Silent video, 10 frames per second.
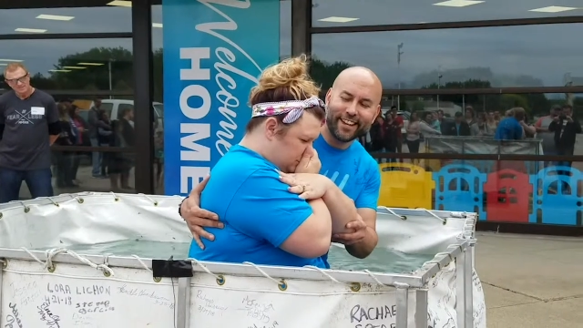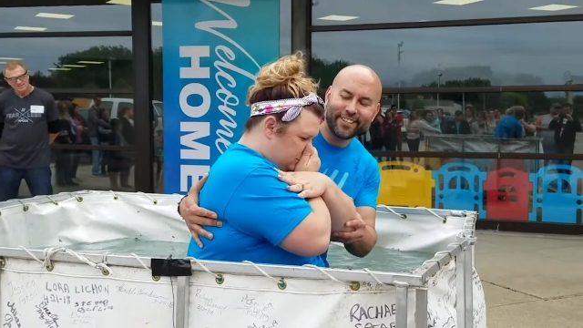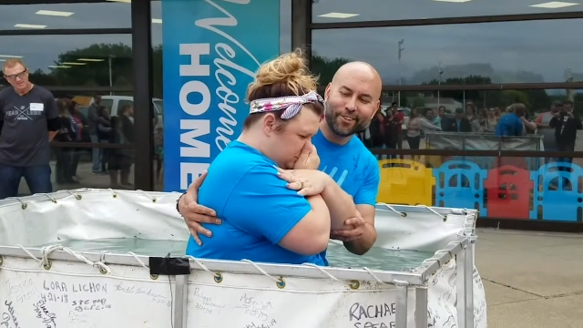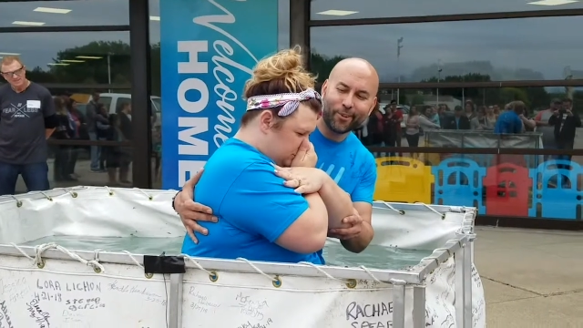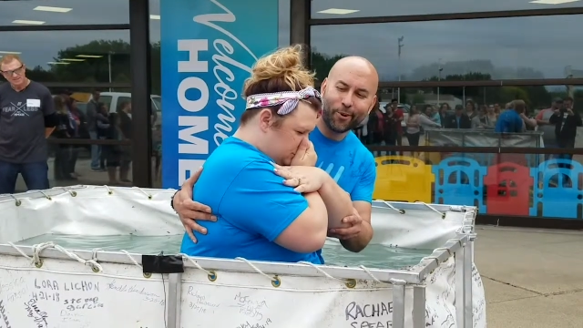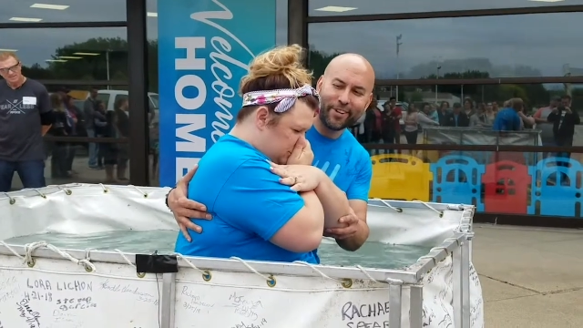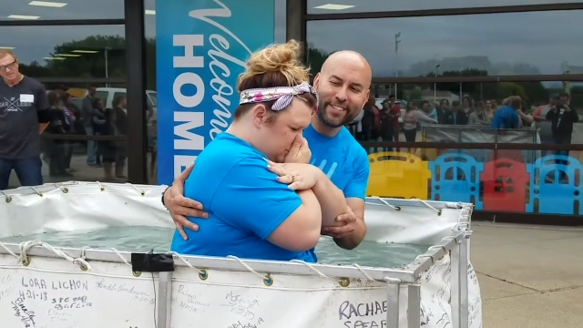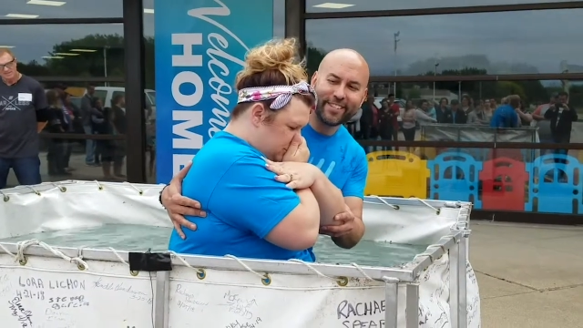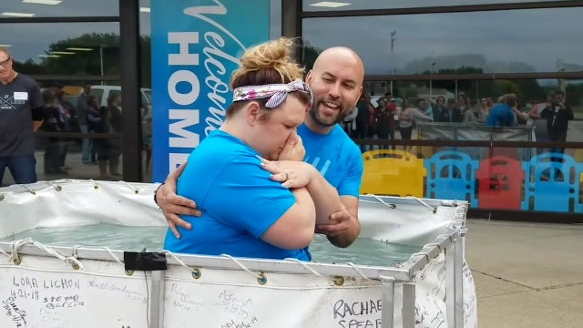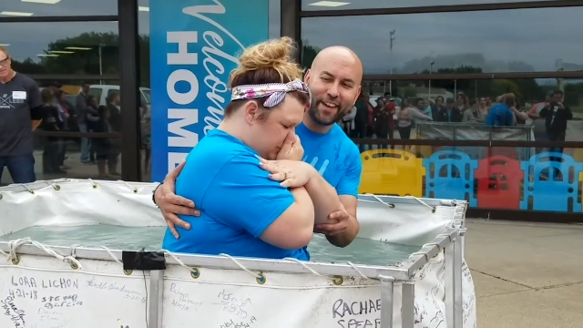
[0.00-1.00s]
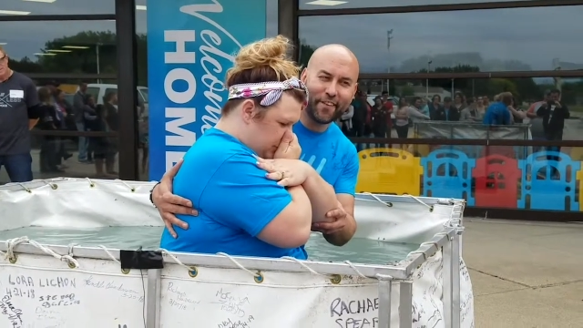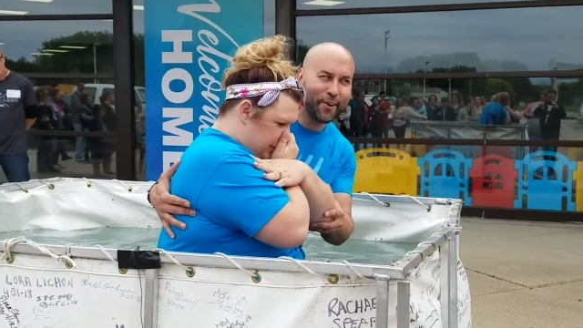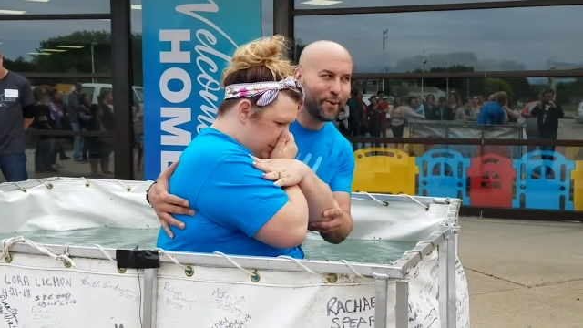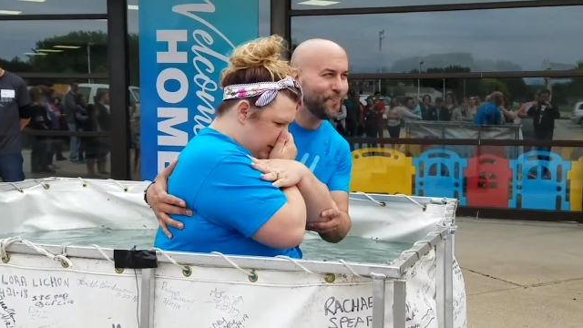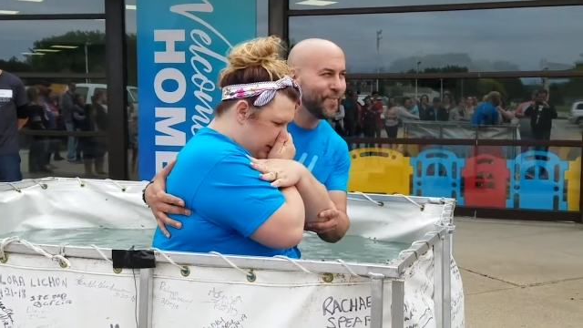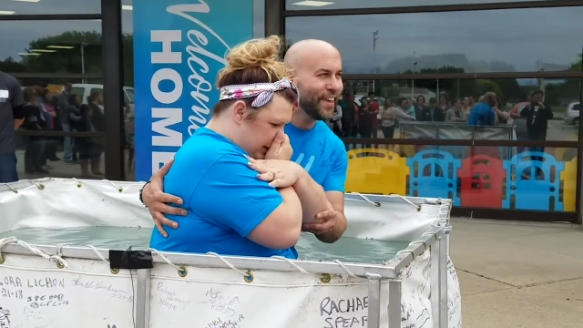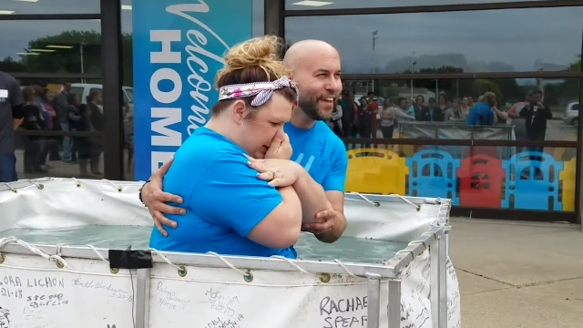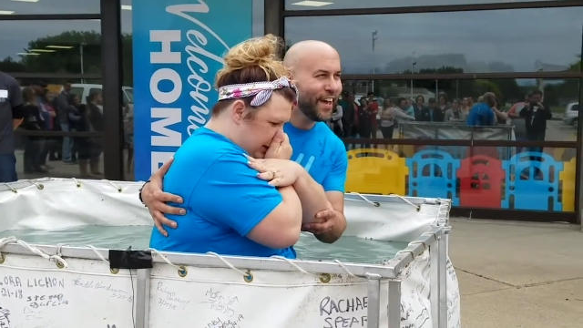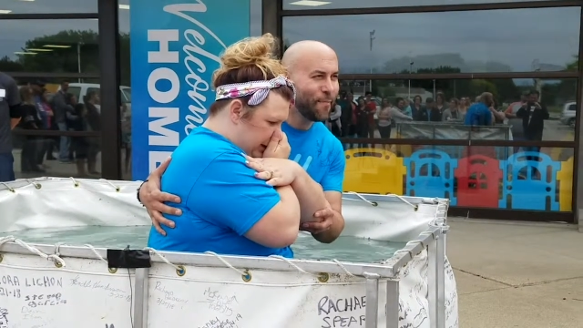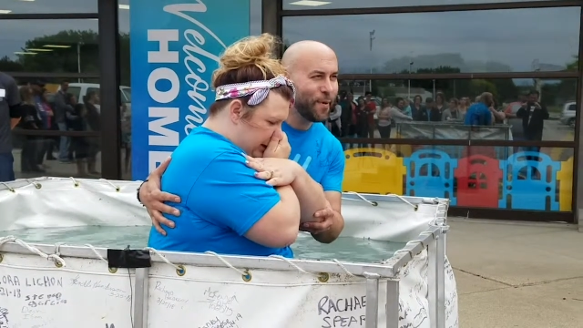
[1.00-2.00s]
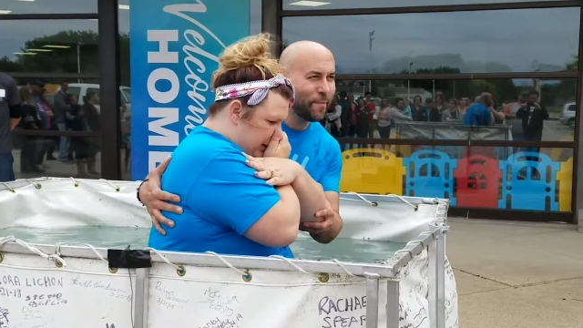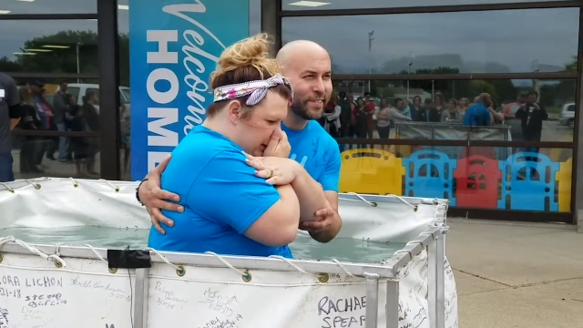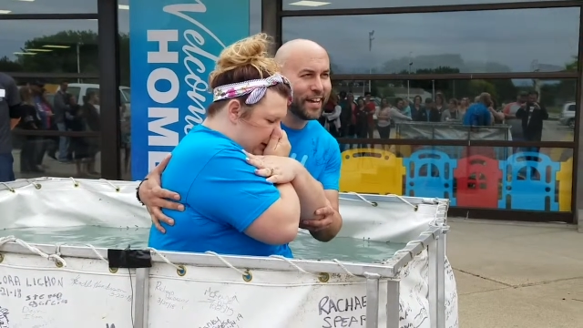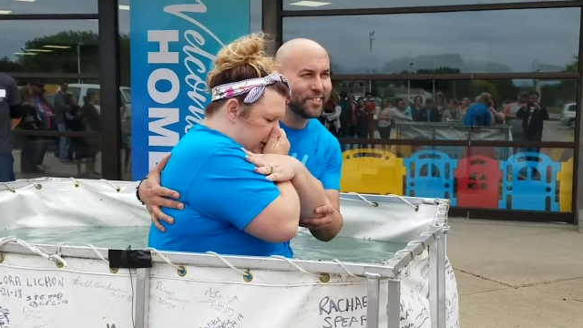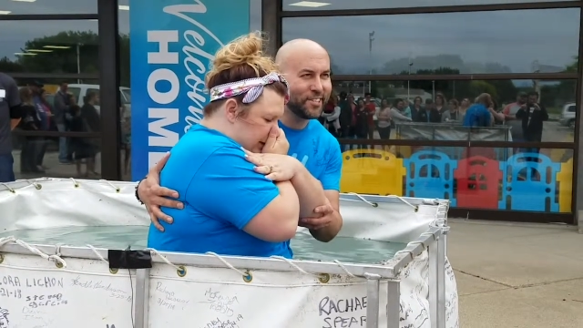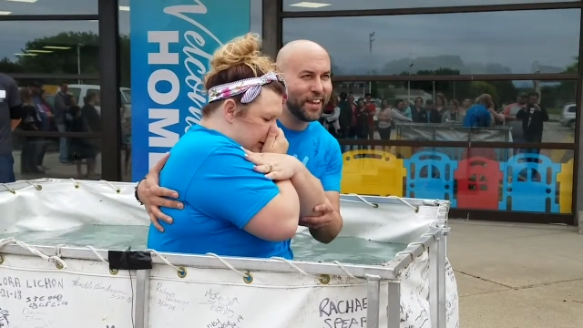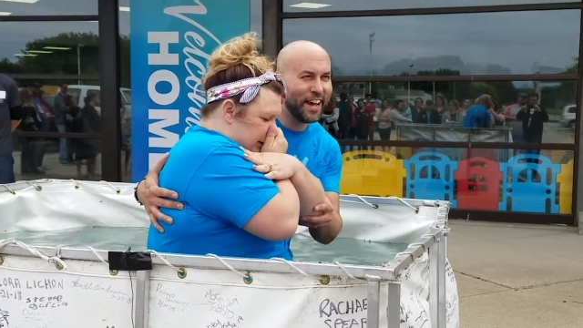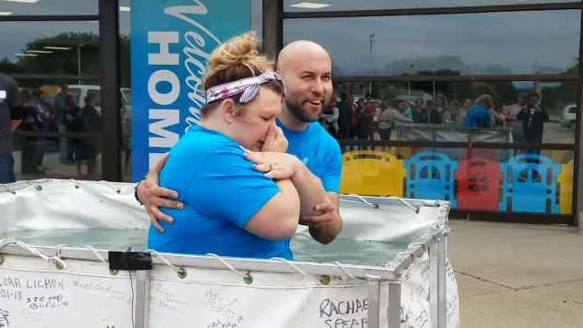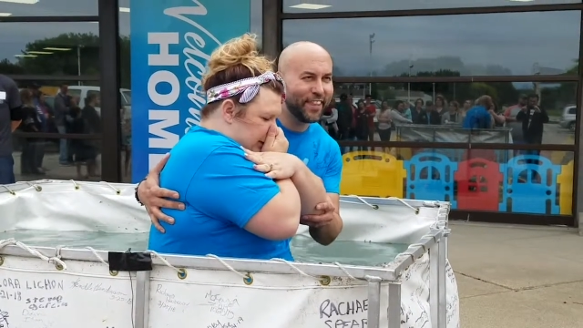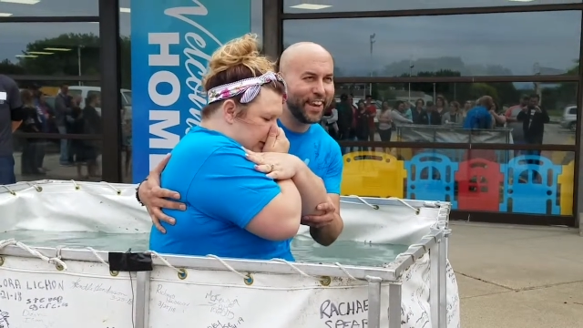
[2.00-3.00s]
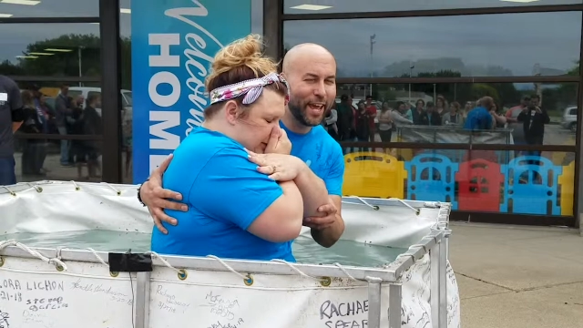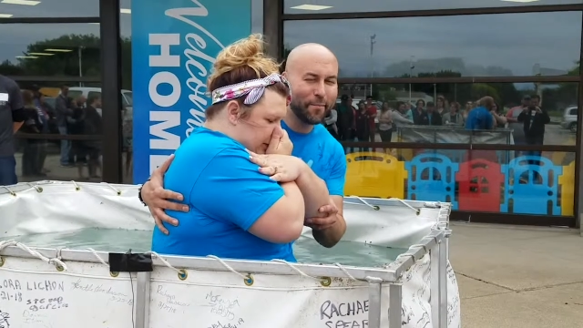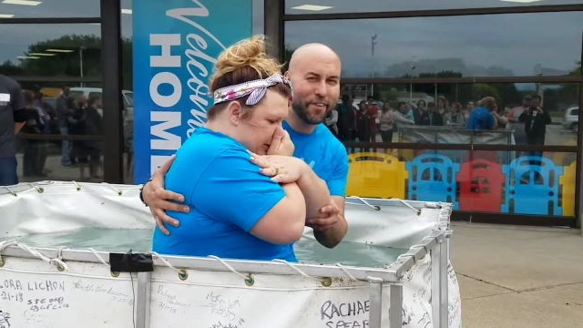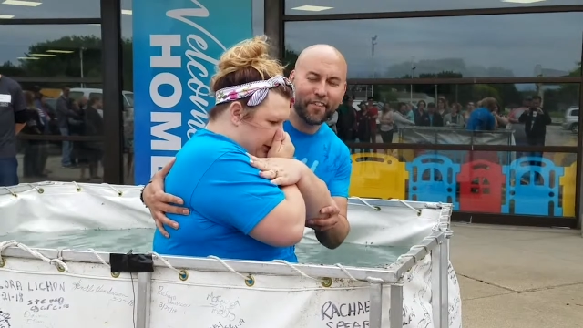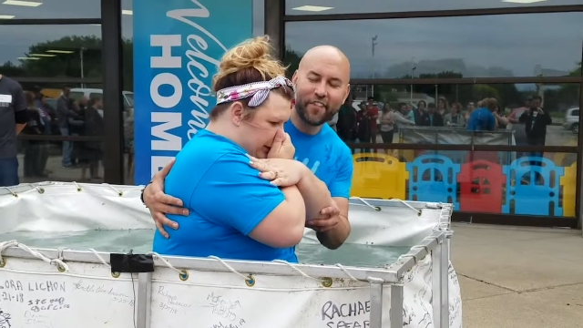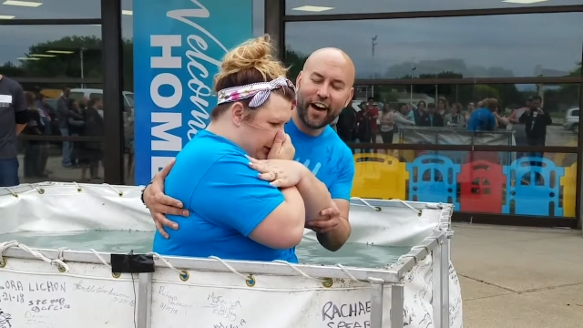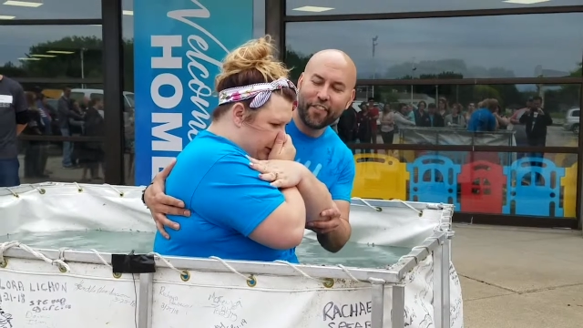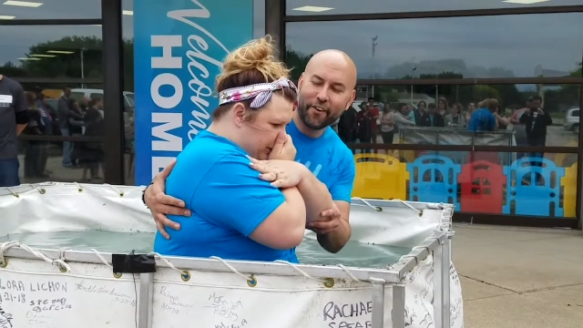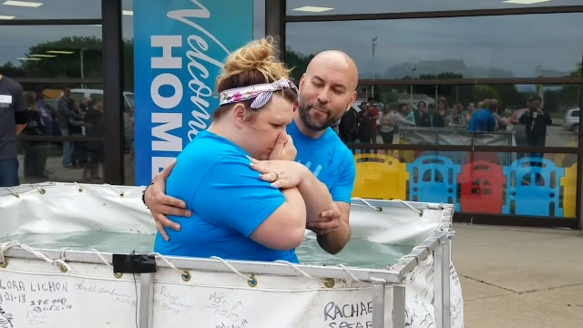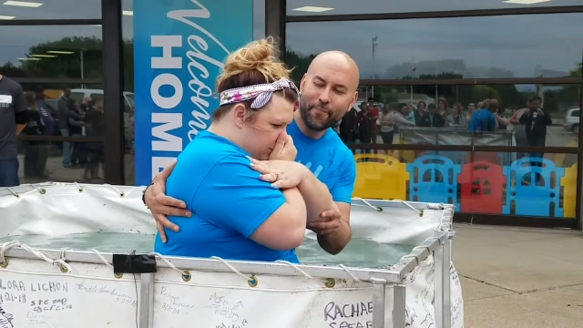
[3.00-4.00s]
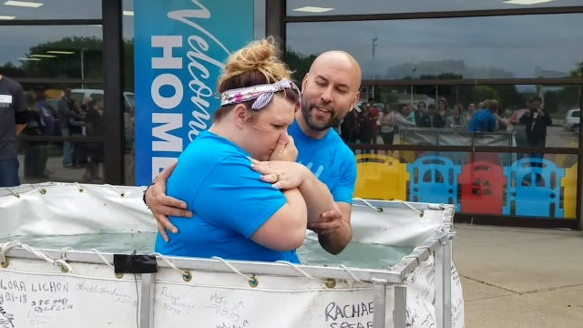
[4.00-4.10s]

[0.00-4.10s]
Speaker 1: as your Lord and Savior, I baptize you now in the name of the Father,